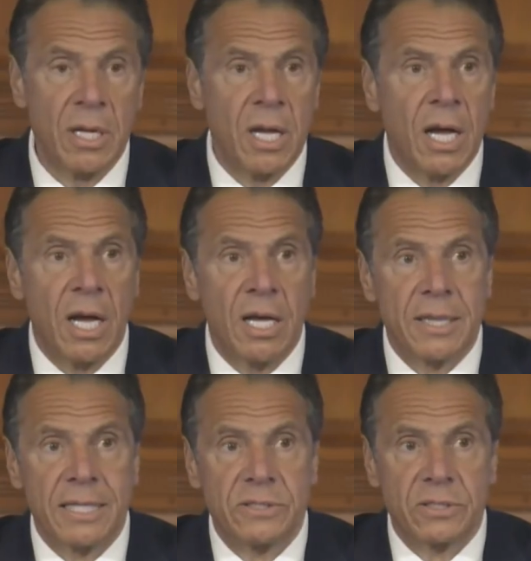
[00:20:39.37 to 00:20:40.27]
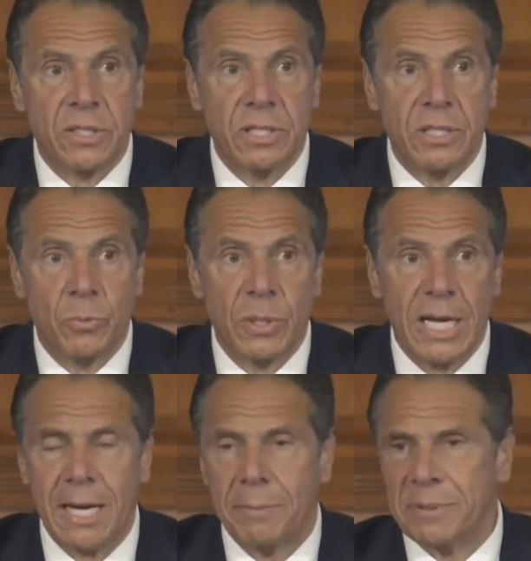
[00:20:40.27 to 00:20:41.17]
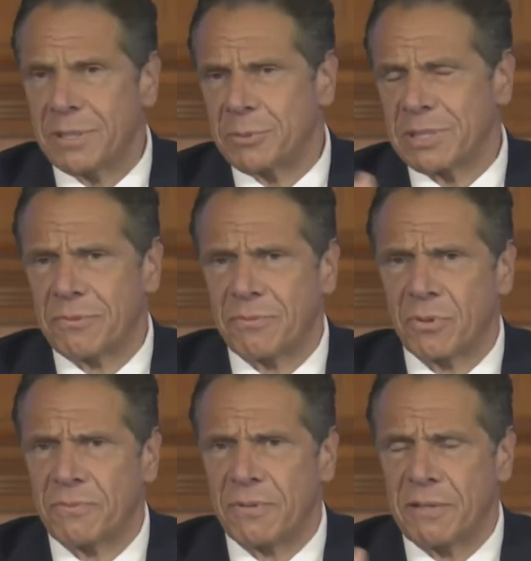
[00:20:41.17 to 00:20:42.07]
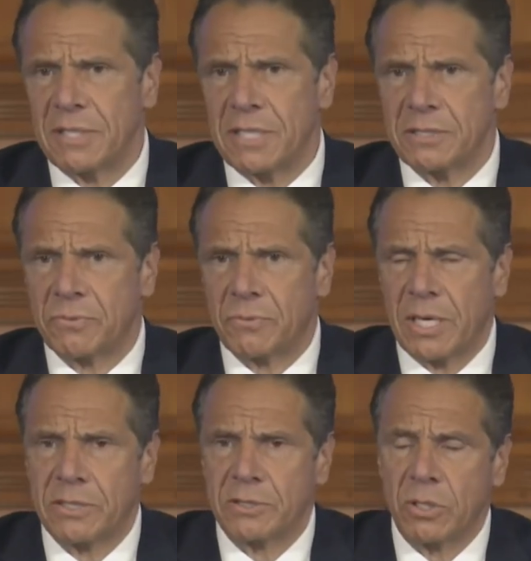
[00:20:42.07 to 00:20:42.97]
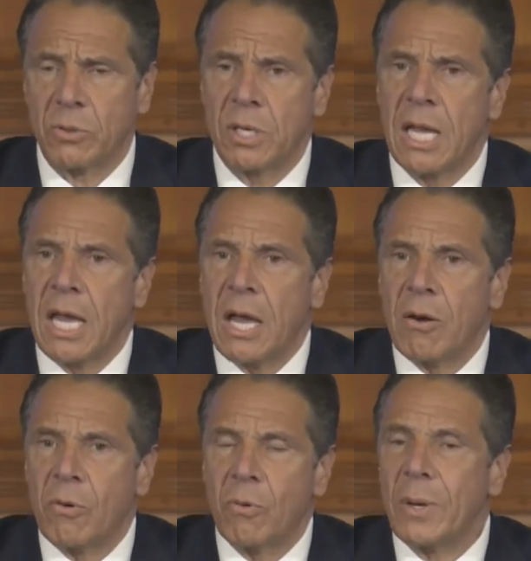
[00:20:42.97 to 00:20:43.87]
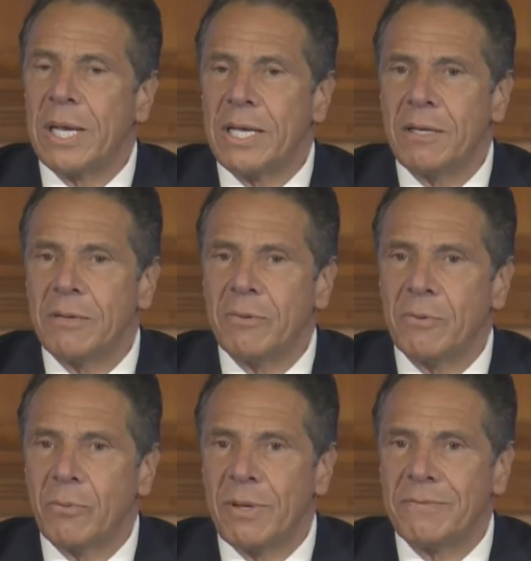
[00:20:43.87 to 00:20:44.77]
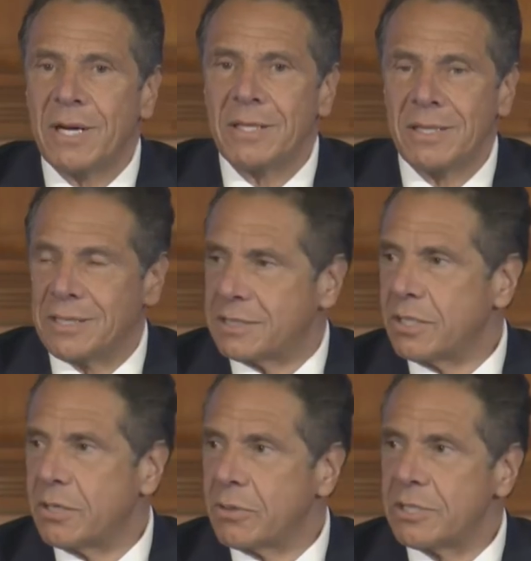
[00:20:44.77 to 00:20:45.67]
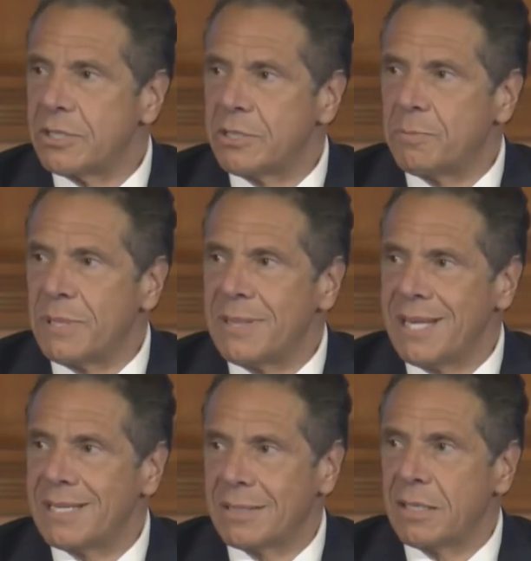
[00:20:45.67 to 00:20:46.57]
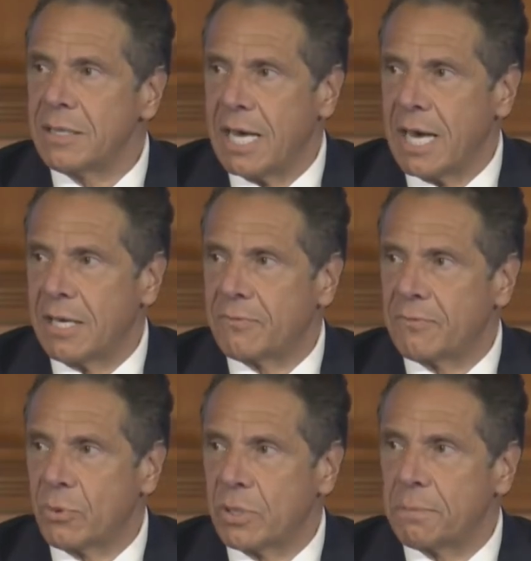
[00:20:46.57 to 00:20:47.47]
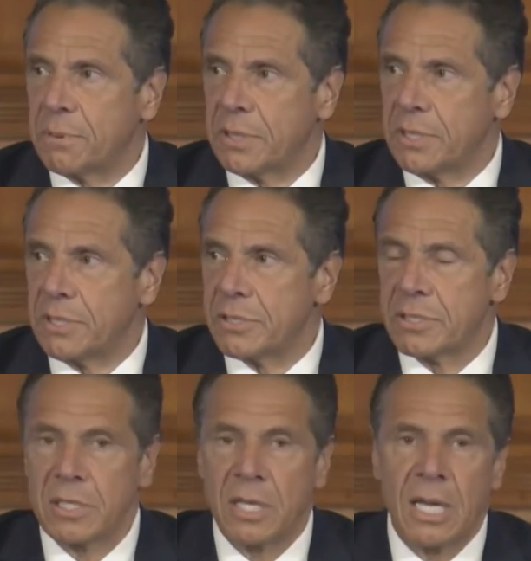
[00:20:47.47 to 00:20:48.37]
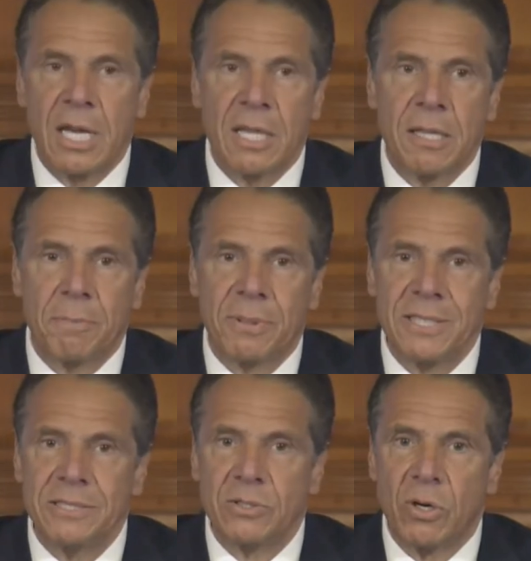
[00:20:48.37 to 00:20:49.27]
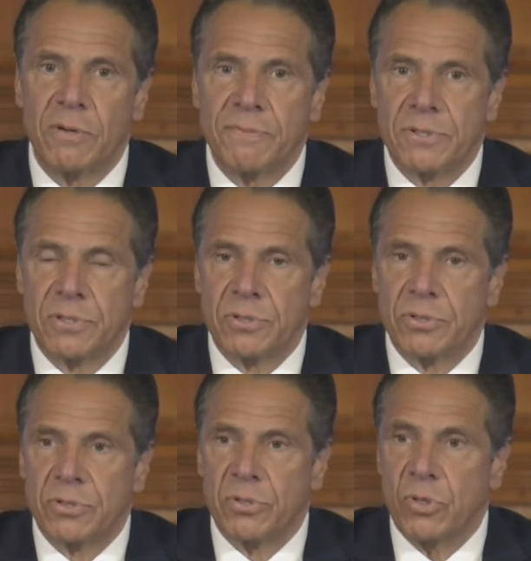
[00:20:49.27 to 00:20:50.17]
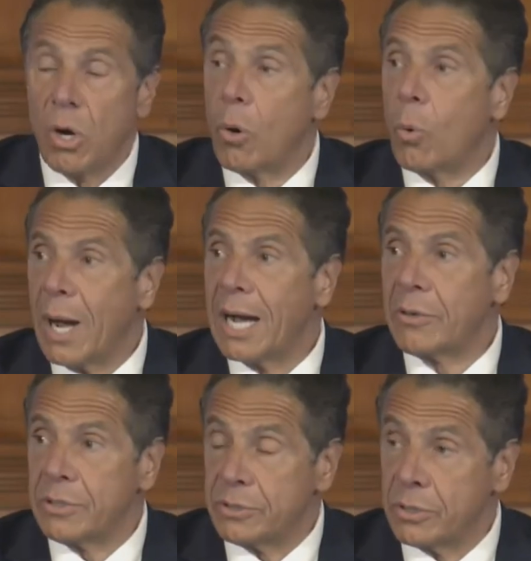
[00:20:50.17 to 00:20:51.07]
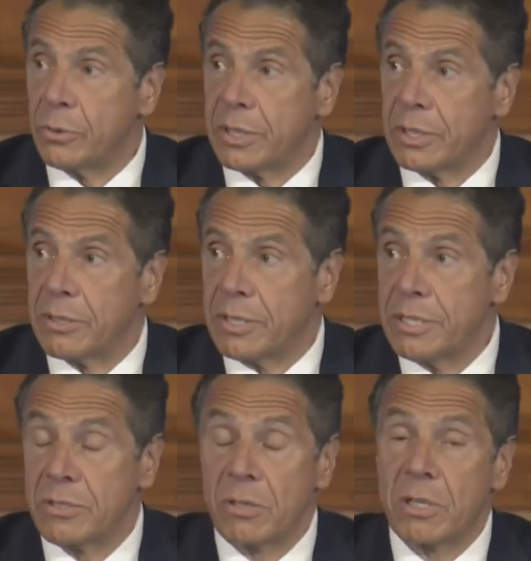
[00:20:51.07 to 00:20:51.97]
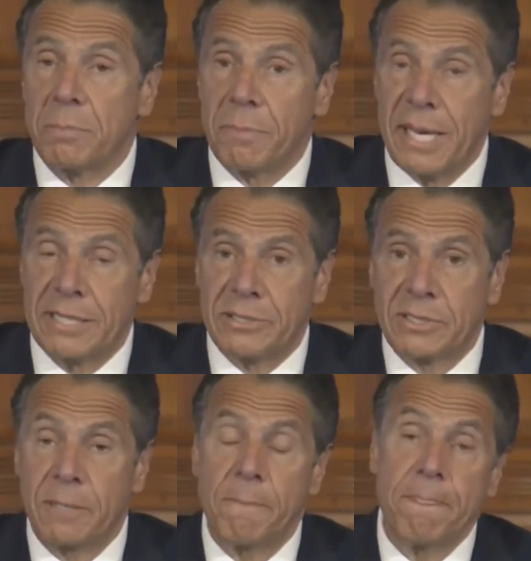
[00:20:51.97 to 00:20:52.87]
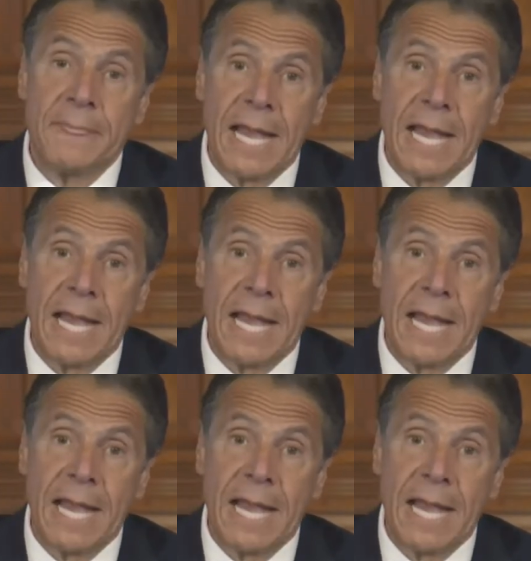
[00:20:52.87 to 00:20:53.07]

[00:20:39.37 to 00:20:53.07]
that studied what happened. It was like 4 or 5 days of riots. So we've done this. You know, this has been there, done that for the police. The police officers know how to do it. These are the best. Now,